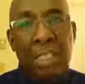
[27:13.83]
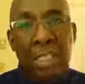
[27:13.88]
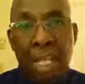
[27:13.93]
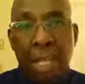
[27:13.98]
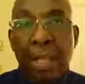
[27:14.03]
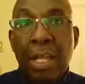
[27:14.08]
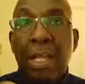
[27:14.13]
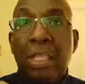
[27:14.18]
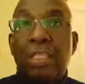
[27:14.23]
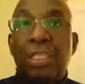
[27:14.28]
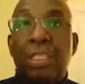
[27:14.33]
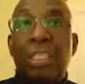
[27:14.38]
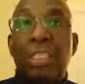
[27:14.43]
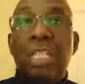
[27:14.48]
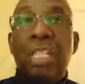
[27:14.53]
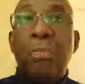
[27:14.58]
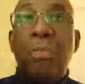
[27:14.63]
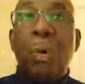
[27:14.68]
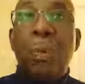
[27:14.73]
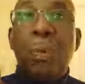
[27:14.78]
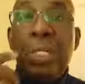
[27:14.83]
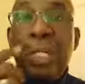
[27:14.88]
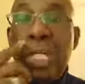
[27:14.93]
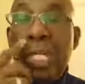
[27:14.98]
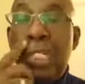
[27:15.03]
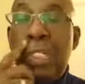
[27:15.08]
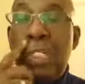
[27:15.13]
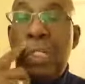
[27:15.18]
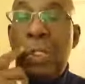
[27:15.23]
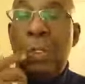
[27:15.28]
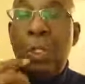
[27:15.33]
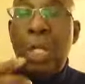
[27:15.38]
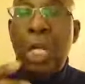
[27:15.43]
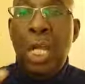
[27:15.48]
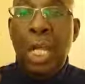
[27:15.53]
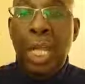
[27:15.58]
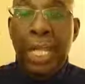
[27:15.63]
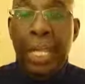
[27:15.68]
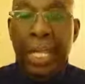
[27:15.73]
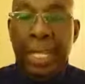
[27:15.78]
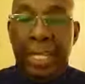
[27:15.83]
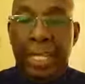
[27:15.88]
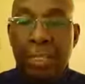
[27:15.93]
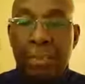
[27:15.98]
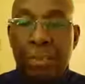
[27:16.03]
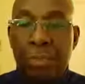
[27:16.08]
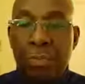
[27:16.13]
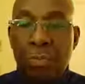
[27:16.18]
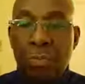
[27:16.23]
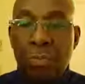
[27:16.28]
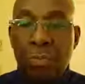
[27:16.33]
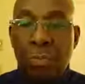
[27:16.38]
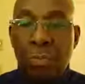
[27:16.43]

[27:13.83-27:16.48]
That see what we need to do is